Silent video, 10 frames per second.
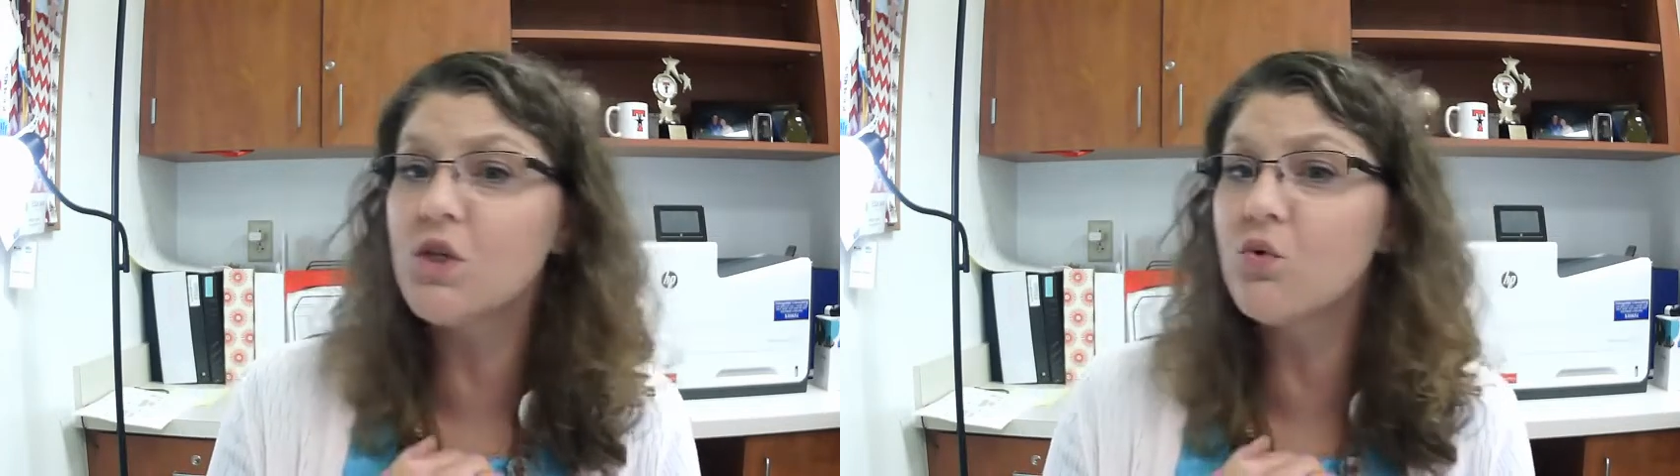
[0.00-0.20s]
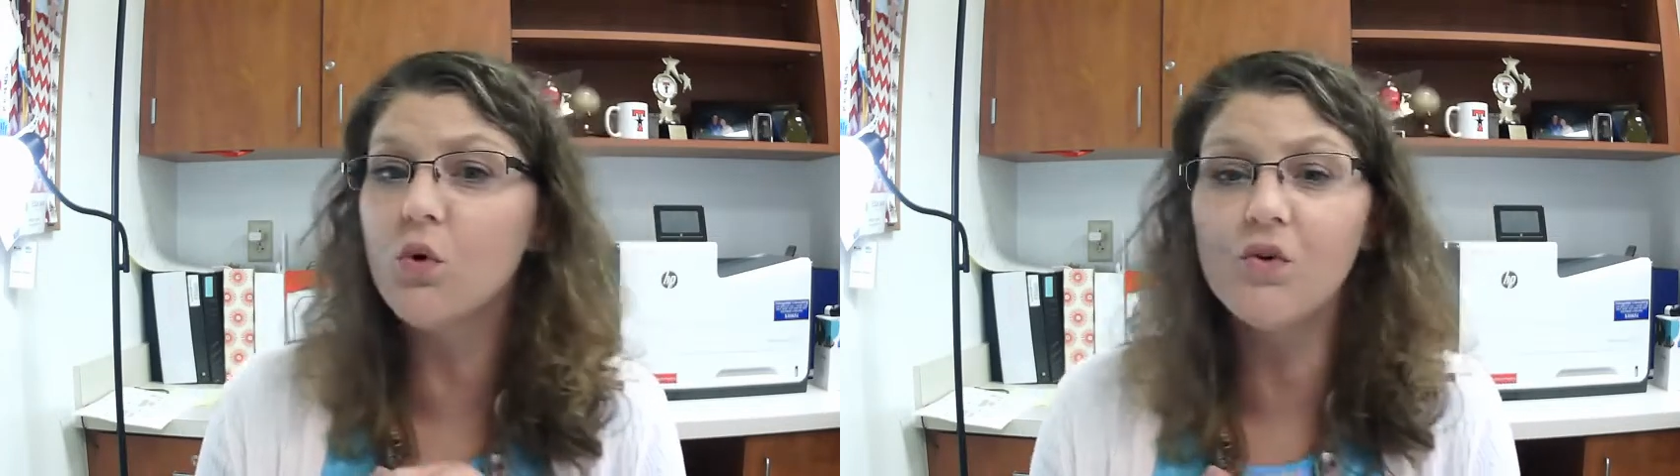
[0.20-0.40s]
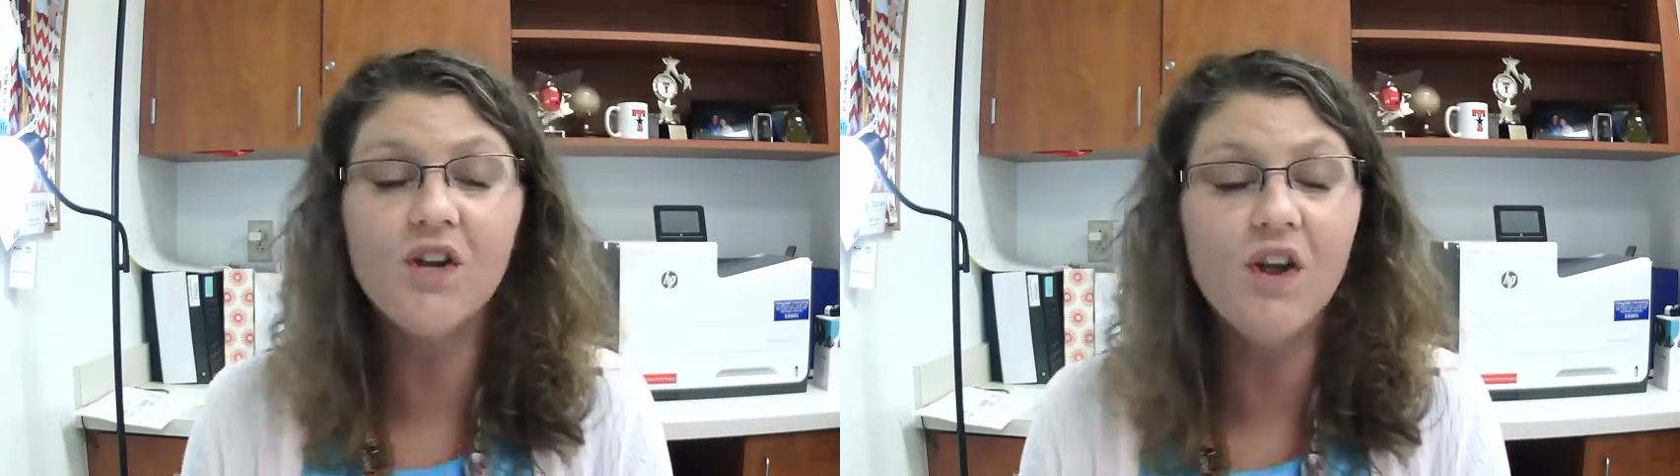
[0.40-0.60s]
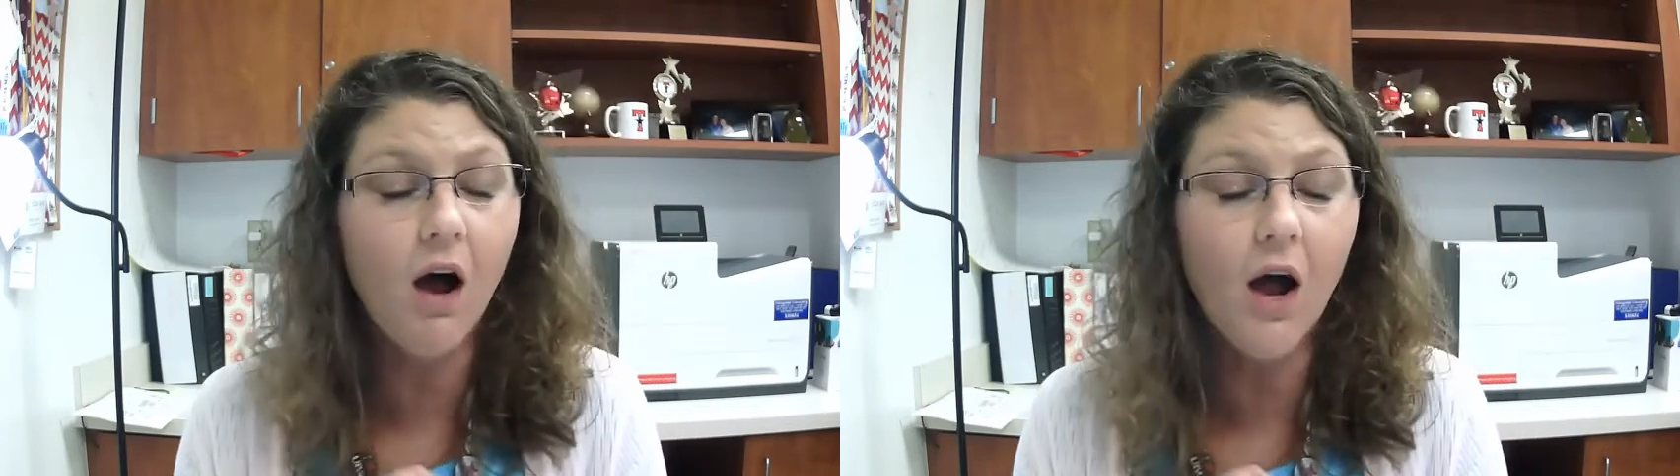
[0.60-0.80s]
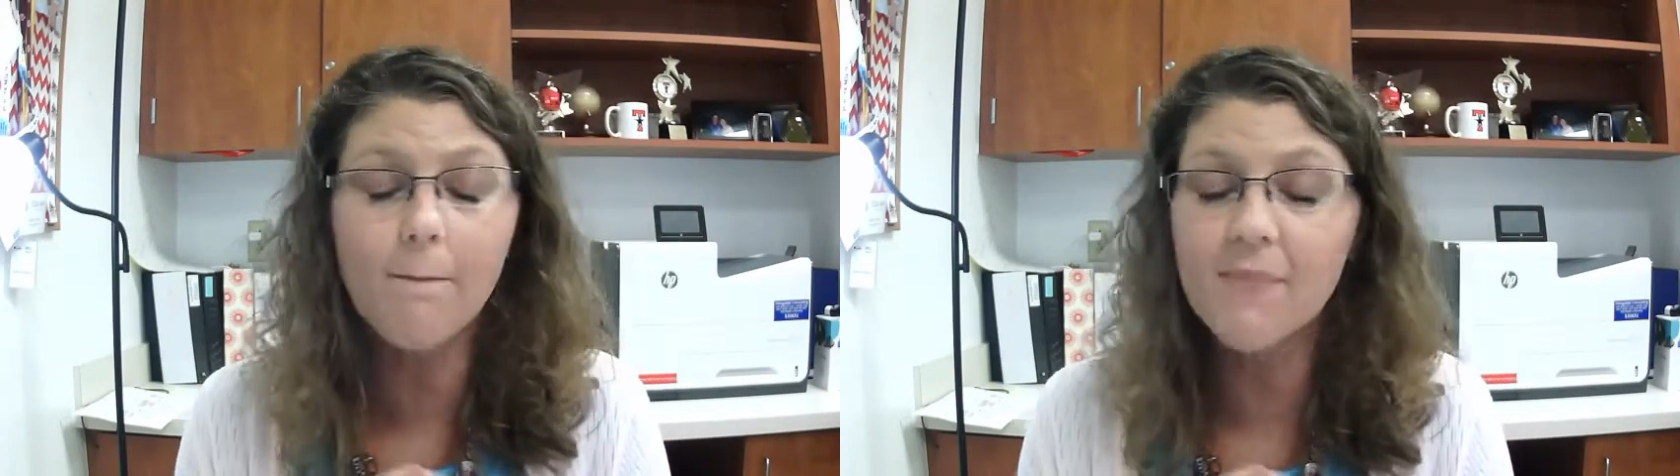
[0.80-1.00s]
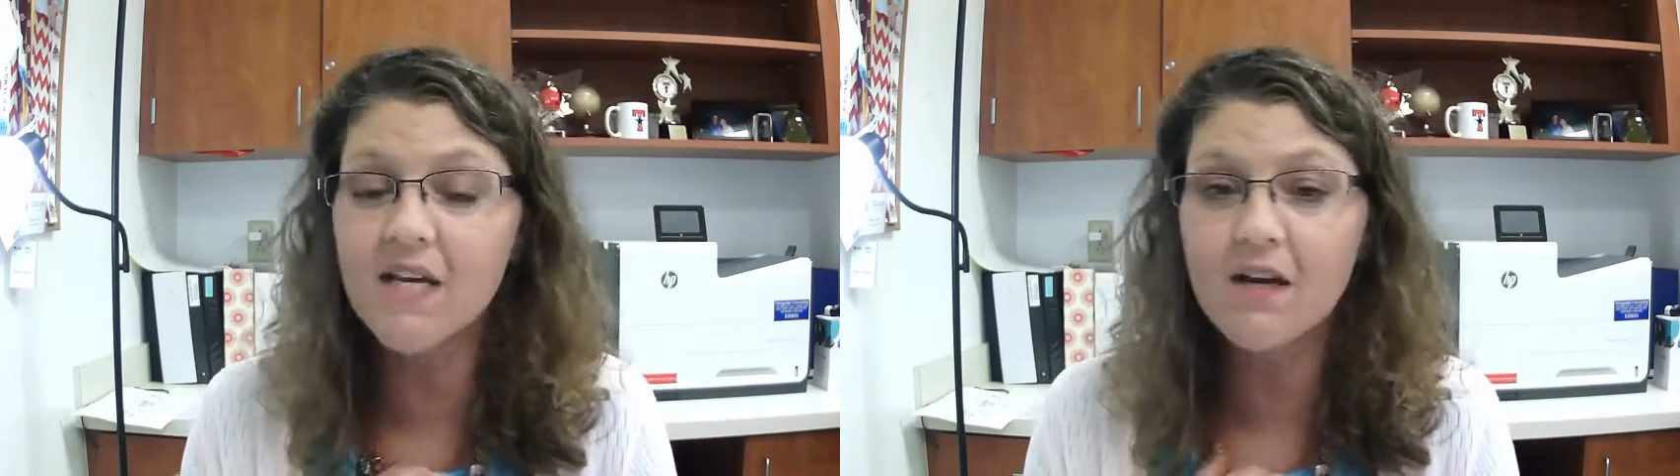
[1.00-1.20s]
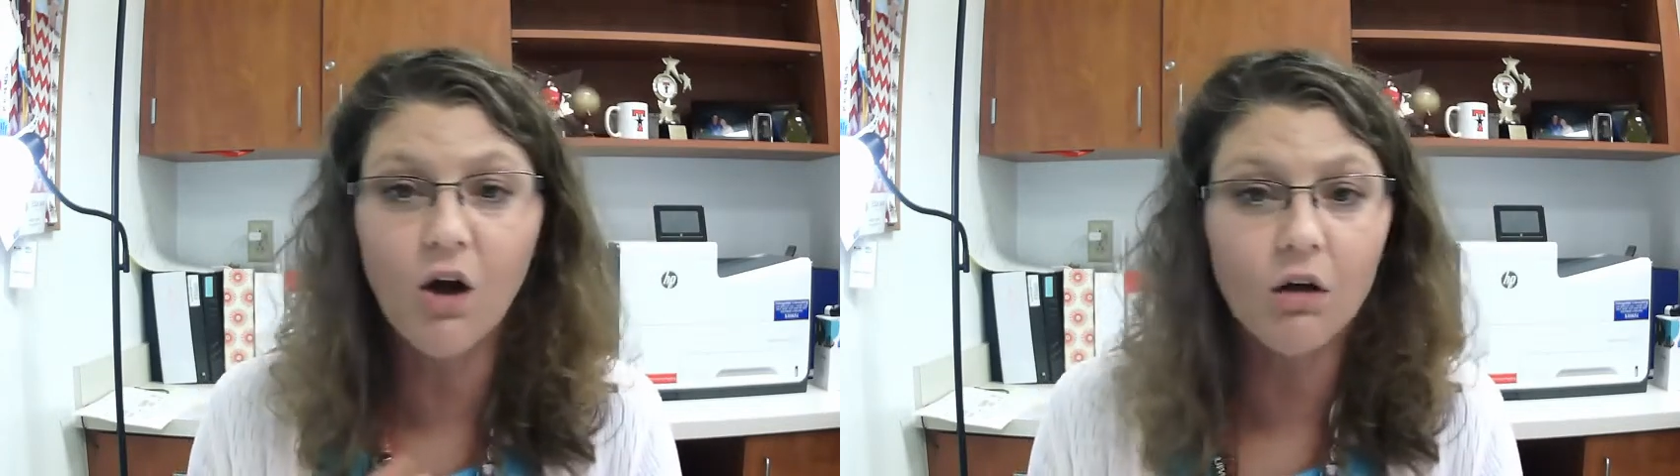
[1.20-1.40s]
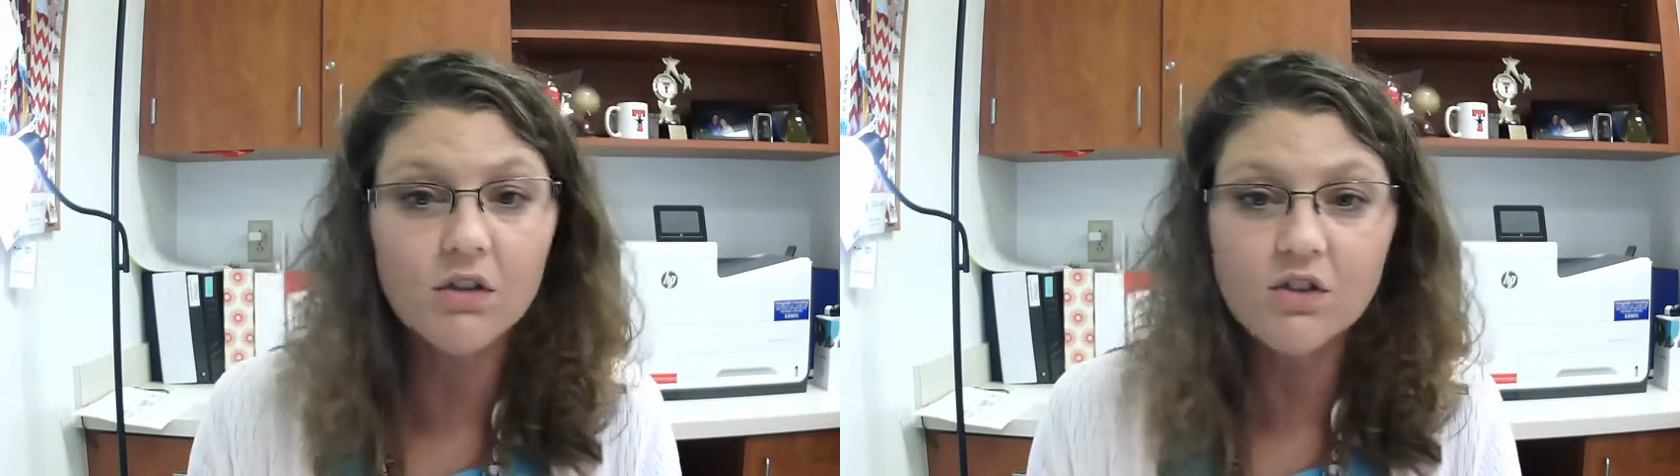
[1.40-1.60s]
you will not meet
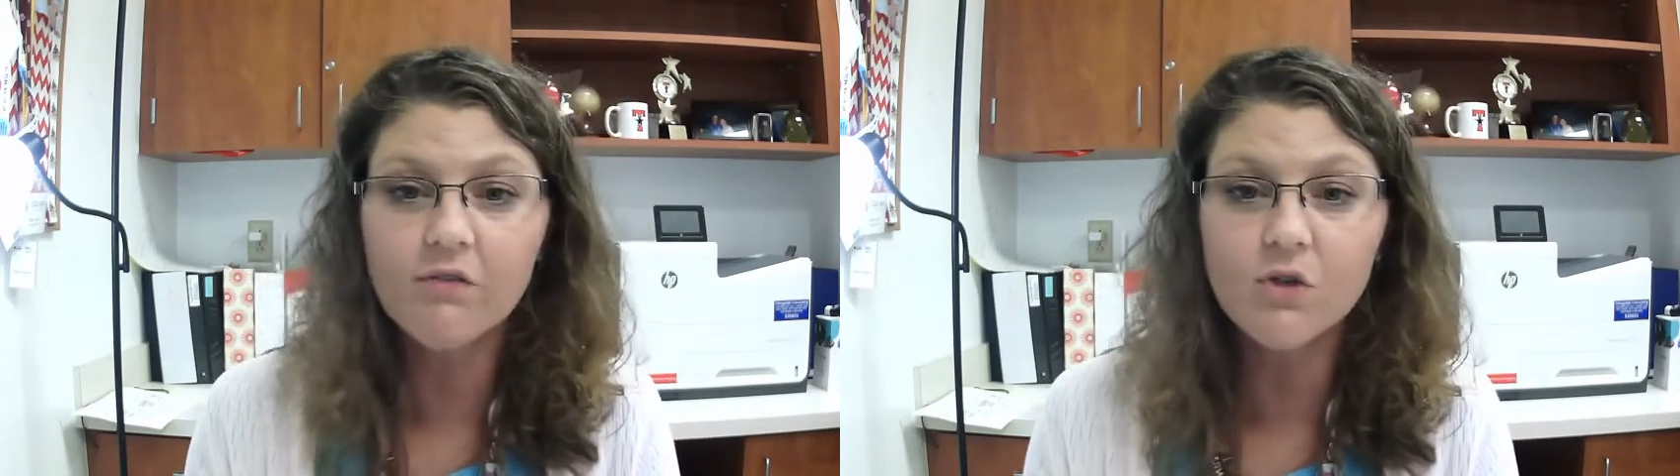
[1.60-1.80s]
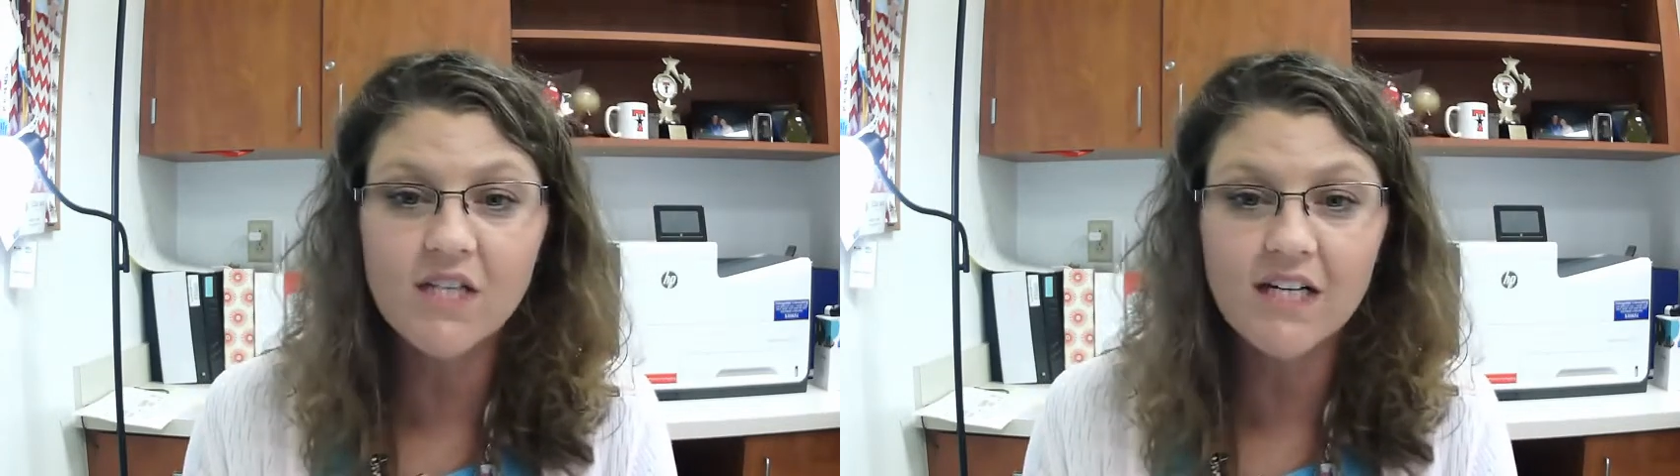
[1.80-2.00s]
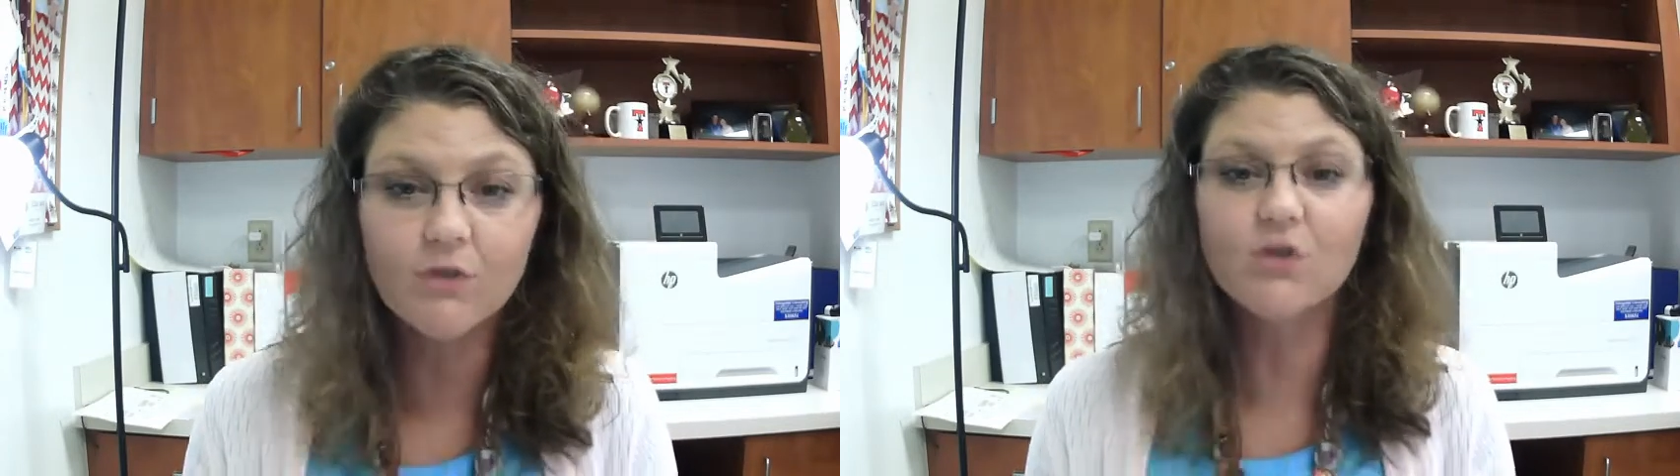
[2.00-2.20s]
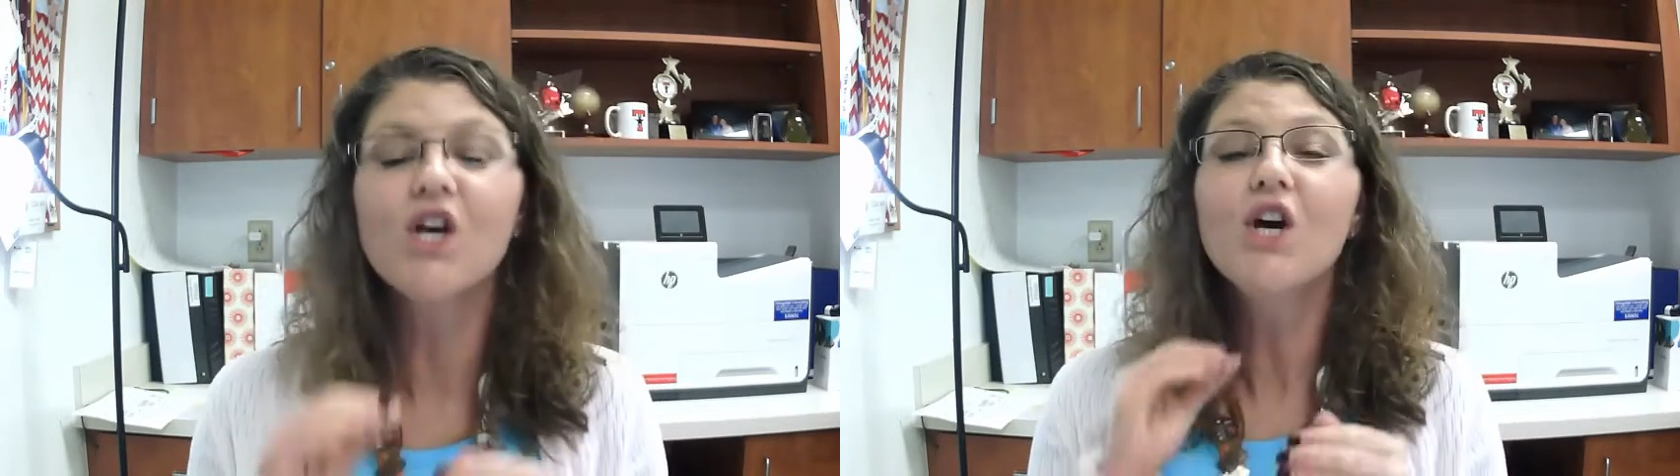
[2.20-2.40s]
college level standards.